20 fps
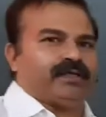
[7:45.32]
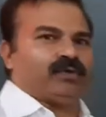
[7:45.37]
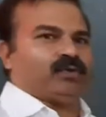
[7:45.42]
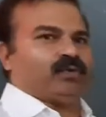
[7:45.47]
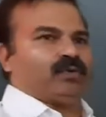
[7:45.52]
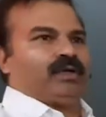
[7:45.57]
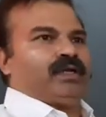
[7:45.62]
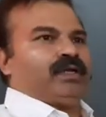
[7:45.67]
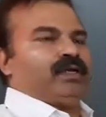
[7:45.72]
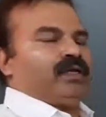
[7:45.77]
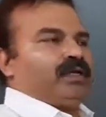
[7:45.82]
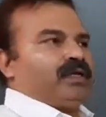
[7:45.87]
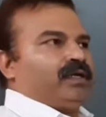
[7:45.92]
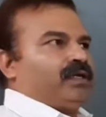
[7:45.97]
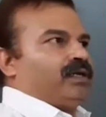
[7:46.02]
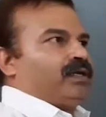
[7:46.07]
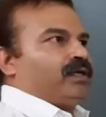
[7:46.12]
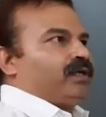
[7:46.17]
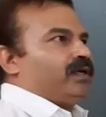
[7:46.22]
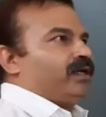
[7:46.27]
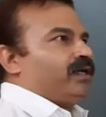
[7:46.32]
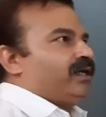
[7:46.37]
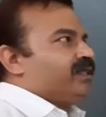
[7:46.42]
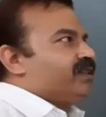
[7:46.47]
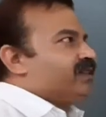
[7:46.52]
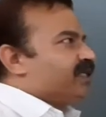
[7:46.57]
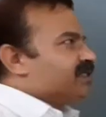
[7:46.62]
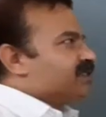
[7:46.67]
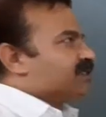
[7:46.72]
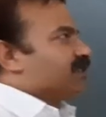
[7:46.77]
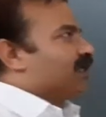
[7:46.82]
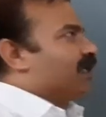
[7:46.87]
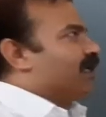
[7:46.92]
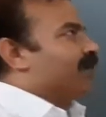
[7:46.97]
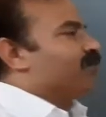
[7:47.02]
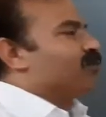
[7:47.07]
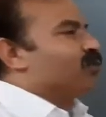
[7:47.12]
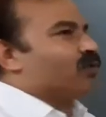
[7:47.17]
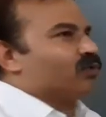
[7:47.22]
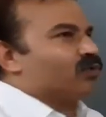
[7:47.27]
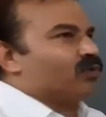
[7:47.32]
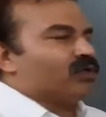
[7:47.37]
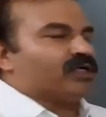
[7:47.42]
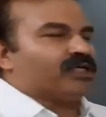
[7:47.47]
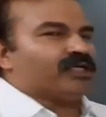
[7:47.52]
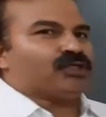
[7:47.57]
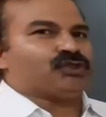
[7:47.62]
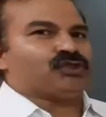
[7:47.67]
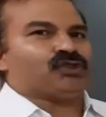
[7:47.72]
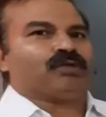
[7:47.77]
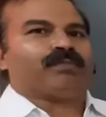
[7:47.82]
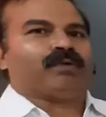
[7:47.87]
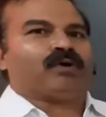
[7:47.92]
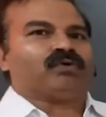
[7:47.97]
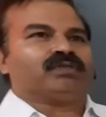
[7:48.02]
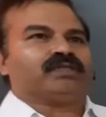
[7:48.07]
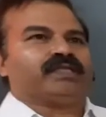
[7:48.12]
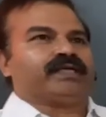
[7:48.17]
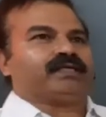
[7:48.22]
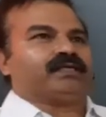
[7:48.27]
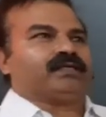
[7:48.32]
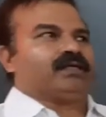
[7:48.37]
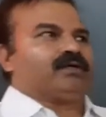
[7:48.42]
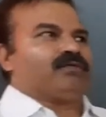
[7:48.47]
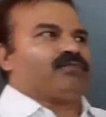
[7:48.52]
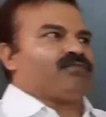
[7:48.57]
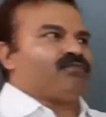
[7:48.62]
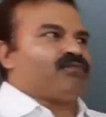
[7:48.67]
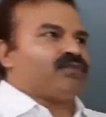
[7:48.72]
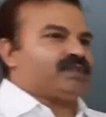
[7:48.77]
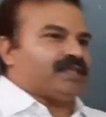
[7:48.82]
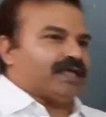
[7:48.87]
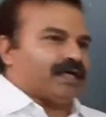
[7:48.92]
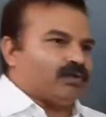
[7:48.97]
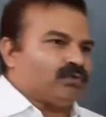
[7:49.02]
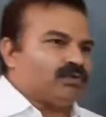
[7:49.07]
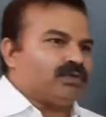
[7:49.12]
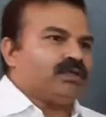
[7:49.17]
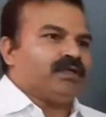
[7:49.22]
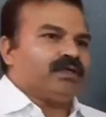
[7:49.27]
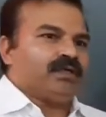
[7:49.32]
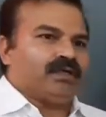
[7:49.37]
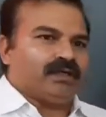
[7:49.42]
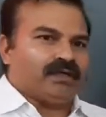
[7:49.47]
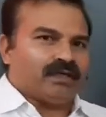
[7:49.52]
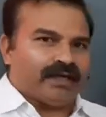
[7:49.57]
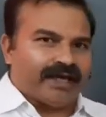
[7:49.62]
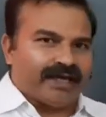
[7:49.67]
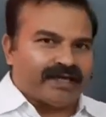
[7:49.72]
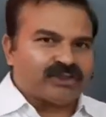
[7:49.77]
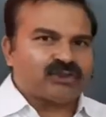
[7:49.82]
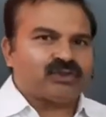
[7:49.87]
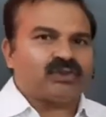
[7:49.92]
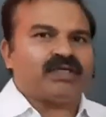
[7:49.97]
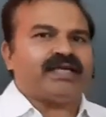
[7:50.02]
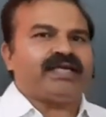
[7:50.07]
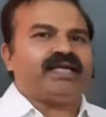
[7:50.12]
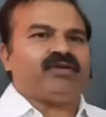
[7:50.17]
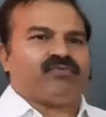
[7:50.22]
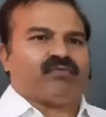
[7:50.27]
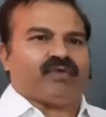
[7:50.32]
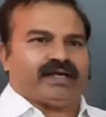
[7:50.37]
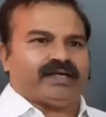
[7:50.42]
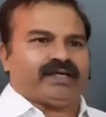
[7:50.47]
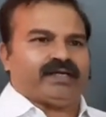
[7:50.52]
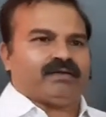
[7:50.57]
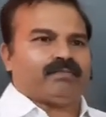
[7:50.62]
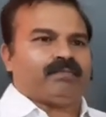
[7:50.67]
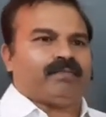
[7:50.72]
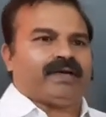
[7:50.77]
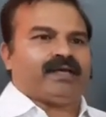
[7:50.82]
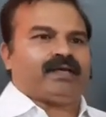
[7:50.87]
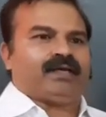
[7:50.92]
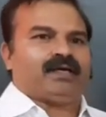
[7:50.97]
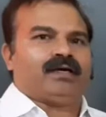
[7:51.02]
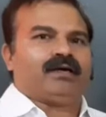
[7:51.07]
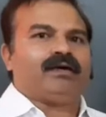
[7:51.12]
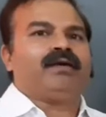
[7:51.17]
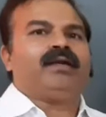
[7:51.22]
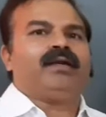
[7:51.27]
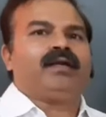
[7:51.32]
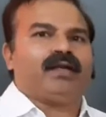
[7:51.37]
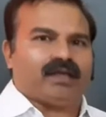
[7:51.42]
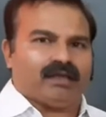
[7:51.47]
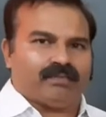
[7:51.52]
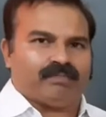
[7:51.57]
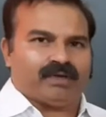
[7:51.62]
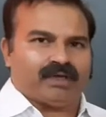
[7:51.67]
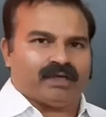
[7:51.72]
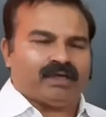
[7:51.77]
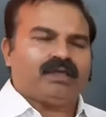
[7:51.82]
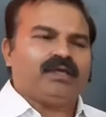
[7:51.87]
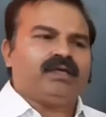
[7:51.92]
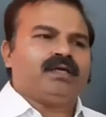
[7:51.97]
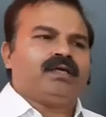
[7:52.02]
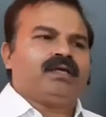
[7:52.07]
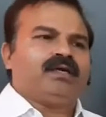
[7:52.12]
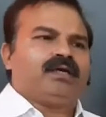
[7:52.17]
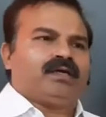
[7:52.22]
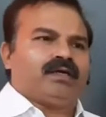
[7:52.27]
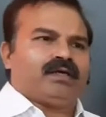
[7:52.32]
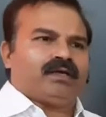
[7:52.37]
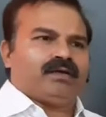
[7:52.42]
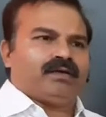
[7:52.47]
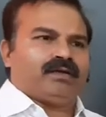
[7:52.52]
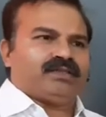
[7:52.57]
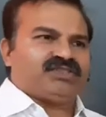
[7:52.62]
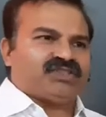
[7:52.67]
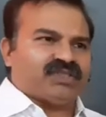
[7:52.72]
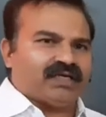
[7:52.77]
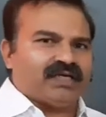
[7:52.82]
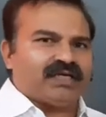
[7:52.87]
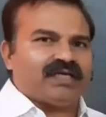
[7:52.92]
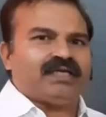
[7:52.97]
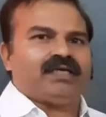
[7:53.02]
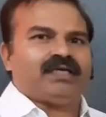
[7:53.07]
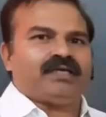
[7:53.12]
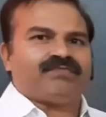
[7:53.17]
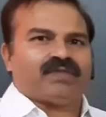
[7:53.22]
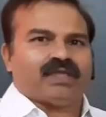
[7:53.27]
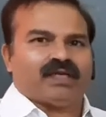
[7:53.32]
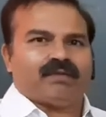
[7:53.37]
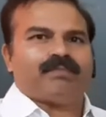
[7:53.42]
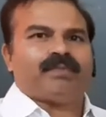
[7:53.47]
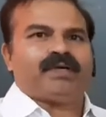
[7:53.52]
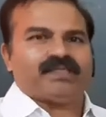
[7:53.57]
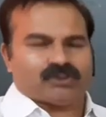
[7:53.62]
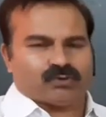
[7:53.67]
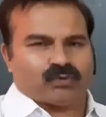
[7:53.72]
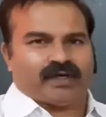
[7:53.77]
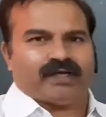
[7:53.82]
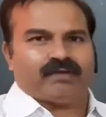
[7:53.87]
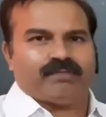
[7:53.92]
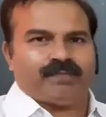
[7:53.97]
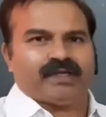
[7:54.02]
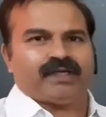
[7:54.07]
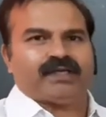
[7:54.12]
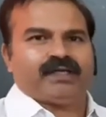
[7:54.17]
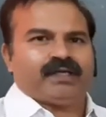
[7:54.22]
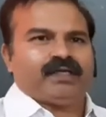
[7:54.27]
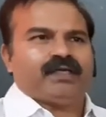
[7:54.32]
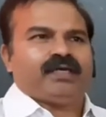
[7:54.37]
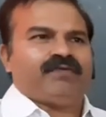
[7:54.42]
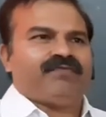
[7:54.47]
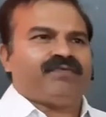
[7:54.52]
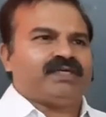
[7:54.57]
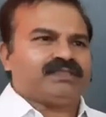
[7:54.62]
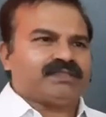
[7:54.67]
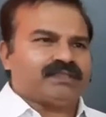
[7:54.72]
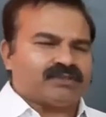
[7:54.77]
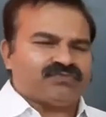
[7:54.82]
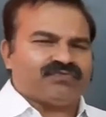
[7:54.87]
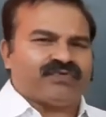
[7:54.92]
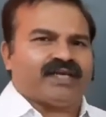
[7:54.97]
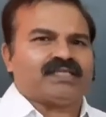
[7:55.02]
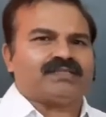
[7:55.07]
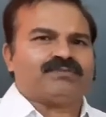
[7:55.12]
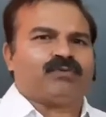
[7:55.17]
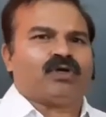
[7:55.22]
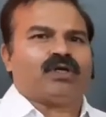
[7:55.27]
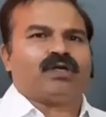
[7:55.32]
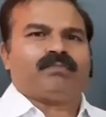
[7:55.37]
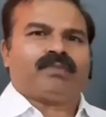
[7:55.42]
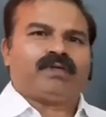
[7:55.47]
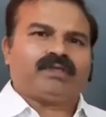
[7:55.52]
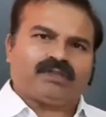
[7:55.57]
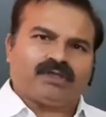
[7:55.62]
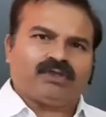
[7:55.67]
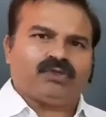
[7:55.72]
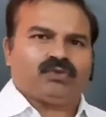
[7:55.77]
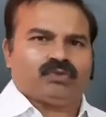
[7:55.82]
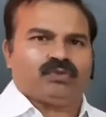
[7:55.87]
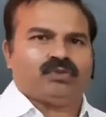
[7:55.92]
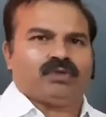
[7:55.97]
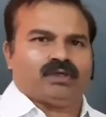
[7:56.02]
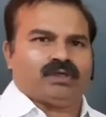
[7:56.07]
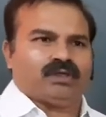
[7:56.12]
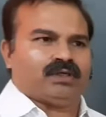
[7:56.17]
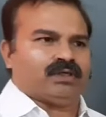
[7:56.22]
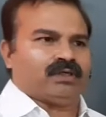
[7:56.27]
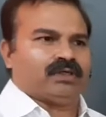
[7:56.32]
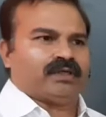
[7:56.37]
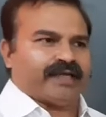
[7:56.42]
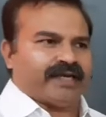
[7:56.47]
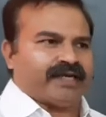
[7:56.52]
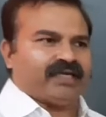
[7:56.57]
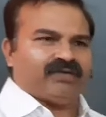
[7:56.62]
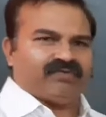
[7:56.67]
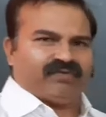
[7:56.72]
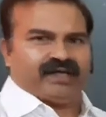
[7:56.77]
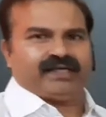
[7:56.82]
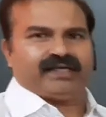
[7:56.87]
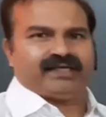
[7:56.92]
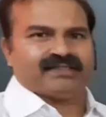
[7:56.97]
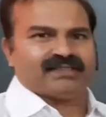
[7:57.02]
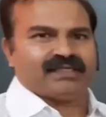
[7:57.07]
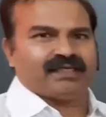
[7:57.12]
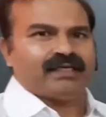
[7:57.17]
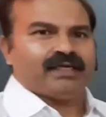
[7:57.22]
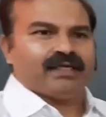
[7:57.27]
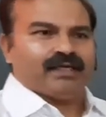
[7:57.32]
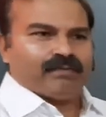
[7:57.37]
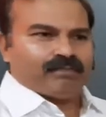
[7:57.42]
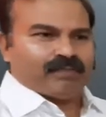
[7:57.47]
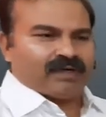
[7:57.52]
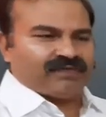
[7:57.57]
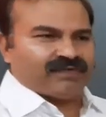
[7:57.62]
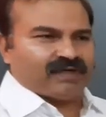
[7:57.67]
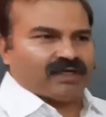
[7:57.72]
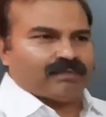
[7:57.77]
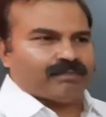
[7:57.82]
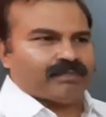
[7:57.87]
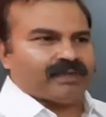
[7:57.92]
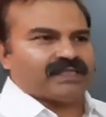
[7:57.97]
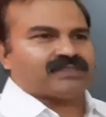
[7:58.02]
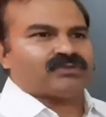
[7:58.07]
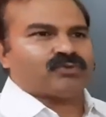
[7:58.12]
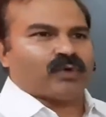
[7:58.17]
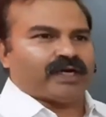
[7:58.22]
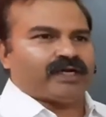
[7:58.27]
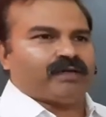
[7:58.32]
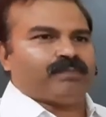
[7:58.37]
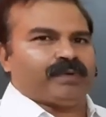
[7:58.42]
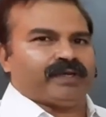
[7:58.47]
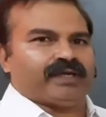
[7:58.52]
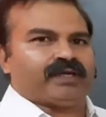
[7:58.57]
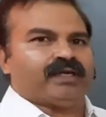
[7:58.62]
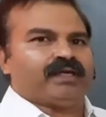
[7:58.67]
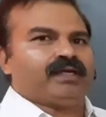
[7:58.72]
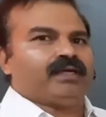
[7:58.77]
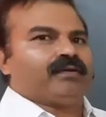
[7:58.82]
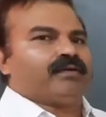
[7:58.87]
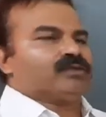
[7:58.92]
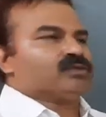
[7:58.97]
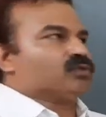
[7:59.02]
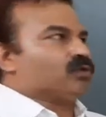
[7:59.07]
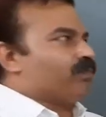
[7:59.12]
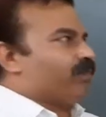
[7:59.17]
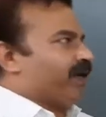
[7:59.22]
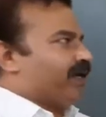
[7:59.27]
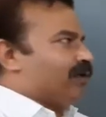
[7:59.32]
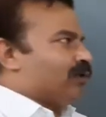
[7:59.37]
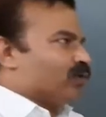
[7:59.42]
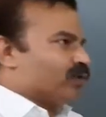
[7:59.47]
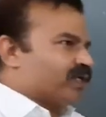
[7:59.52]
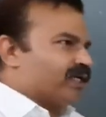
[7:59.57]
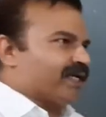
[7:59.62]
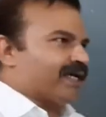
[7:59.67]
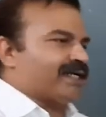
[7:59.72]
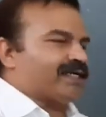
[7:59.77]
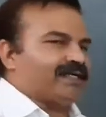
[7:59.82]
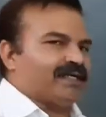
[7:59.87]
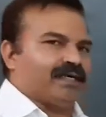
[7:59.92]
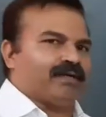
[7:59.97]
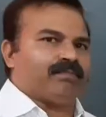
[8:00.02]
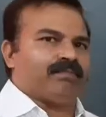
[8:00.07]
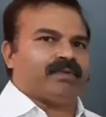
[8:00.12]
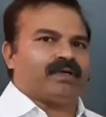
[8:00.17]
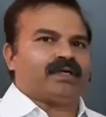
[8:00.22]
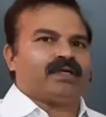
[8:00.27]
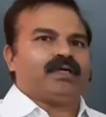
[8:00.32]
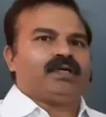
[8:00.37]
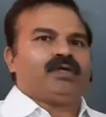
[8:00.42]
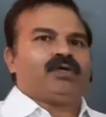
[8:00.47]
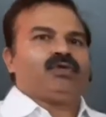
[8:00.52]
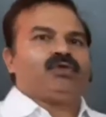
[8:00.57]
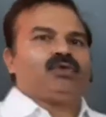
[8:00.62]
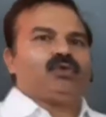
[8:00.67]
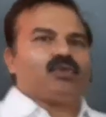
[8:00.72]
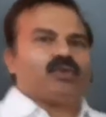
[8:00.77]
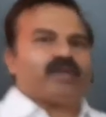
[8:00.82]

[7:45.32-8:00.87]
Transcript: rule. In this, I am going to teach you about that without actually dividing by a number. Generally, if the number is quite big, if it is a very small number, then you can divide easily. But if a number is quite big, so by looking at number, you